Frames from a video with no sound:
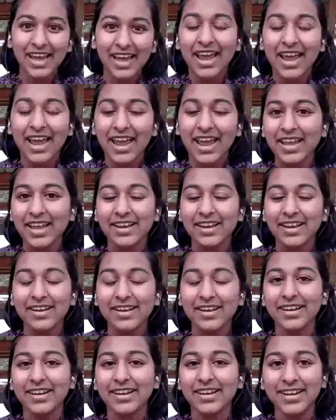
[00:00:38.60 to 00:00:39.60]
And
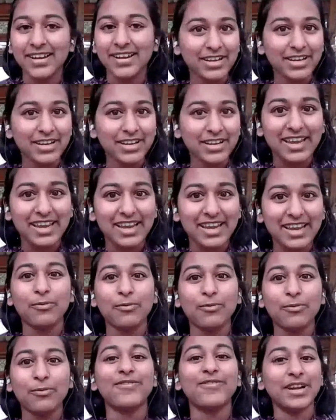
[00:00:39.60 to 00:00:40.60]
here at UTA,
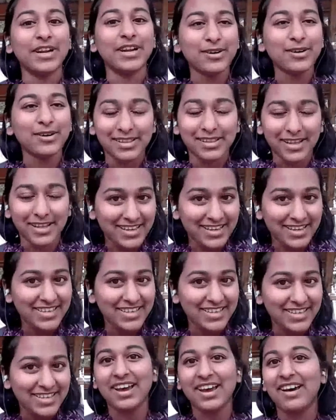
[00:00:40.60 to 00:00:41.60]
we're very
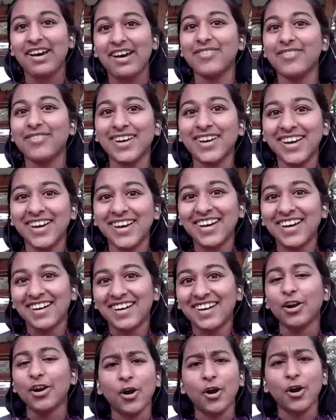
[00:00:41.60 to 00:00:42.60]
lucky to have
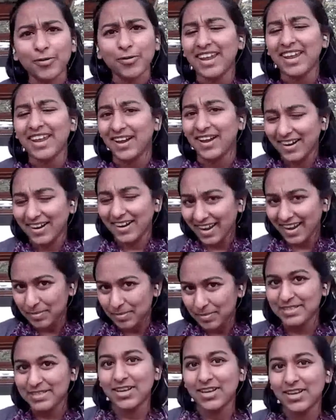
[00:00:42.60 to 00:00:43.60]
our own
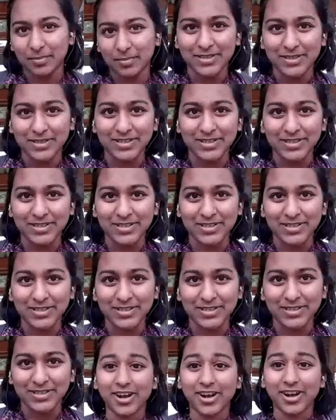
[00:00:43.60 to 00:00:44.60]
campus
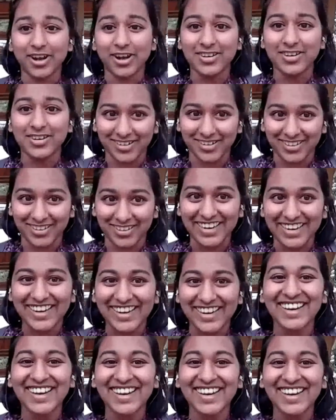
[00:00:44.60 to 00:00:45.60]
composter, John
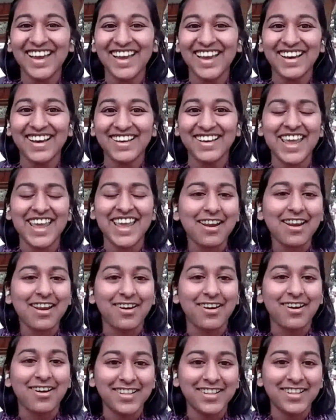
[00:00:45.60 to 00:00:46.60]
Darling, take
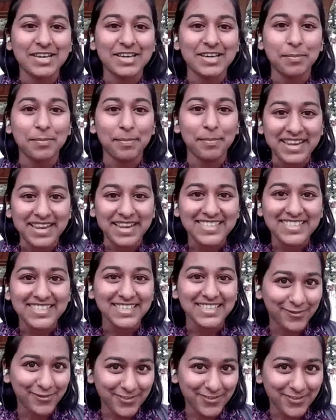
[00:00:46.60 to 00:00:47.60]
on the
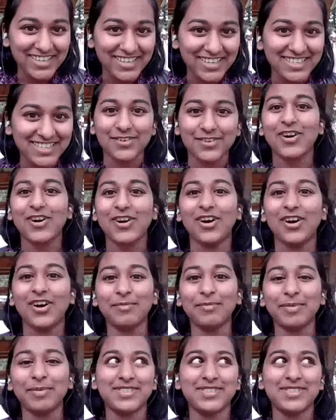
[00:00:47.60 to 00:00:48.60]
amazing feat of
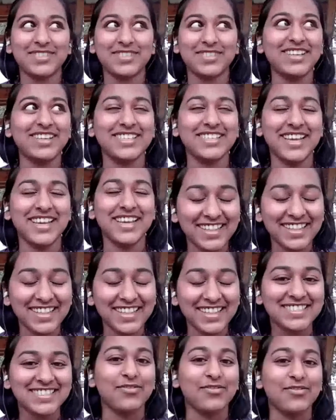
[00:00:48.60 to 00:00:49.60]
composting
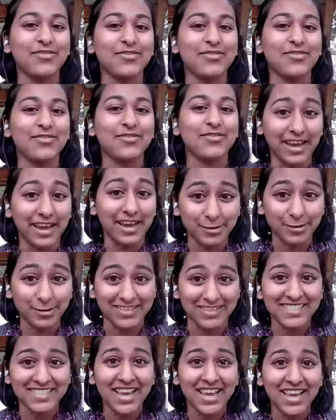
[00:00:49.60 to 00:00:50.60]
tens of
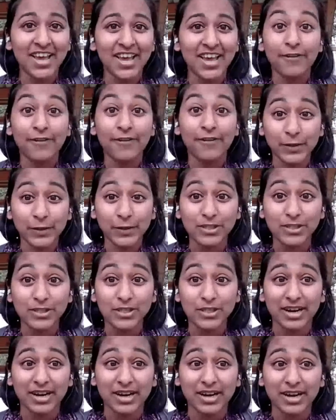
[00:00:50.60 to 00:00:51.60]
thousands of food
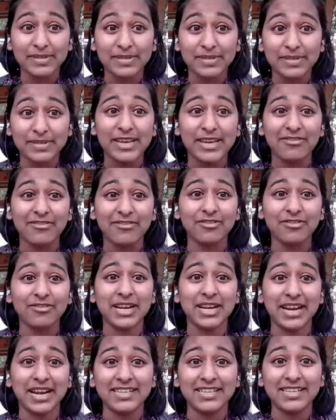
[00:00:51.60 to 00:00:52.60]
scraps we get
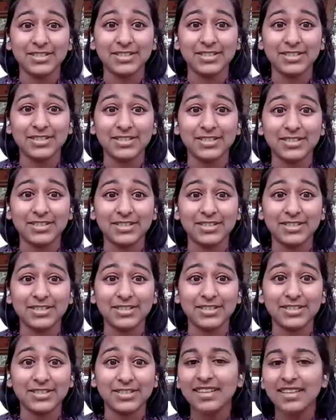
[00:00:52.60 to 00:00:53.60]
from dining
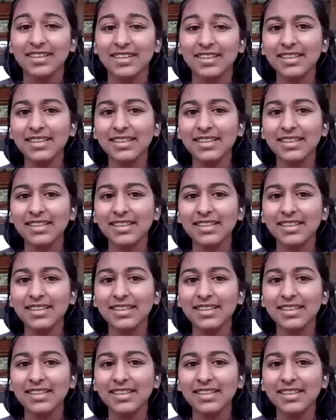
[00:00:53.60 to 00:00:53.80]
services.